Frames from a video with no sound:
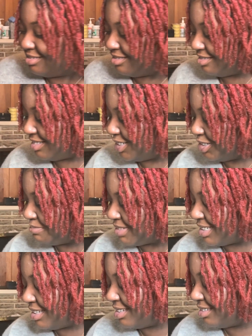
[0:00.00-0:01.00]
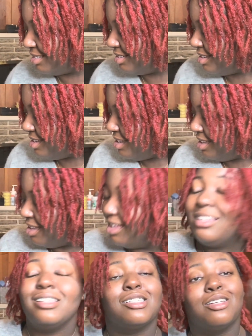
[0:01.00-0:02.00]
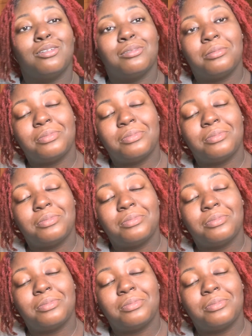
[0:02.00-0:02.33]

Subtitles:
You know what I'm saying? So,